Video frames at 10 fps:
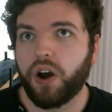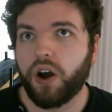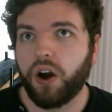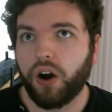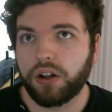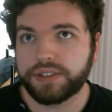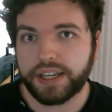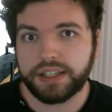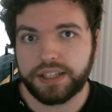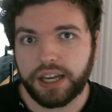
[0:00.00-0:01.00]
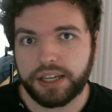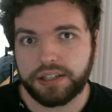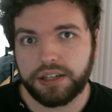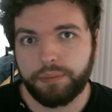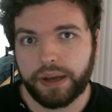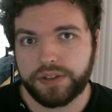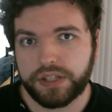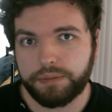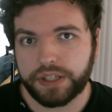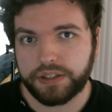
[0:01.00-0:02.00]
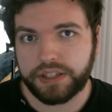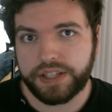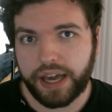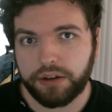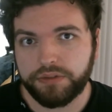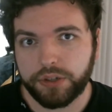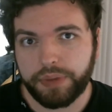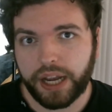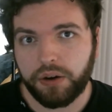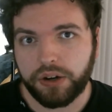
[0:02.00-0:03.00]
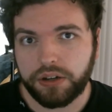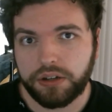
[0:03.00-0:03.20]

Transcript: all day and night about something that's out of your power,